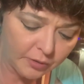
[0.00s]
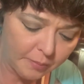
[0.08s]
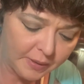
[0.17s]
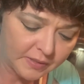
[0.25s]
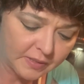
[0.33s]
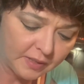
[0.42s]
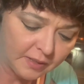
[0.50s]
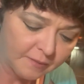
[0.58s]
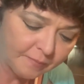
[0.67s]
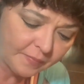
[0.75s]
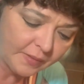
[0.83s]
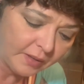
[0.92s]
messy
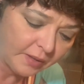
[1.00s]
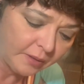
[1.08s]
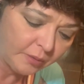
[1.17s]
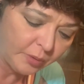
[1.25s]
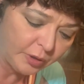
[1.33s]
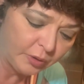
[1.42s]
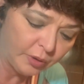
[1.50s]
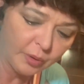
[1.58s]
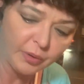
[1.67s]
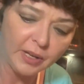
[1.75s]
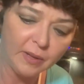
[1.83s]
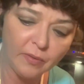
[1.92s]
when you go to
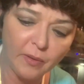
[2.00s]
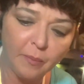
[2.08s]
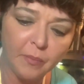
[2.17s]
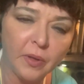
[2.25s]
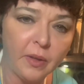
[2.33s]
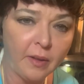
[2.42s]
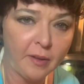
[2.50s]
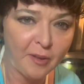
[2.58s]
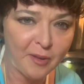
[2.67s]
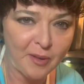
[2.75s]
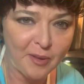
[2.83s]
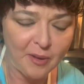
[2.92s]
eat them.
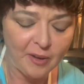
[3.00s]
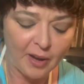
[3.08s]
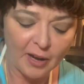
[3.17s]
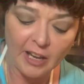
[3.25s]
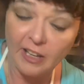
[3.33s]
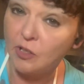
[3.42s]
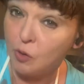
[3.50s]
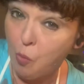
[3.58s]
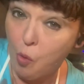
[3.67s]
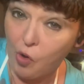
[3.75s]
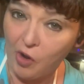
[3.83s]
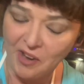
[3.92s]
Kind of like a
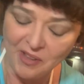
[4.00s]
s'more,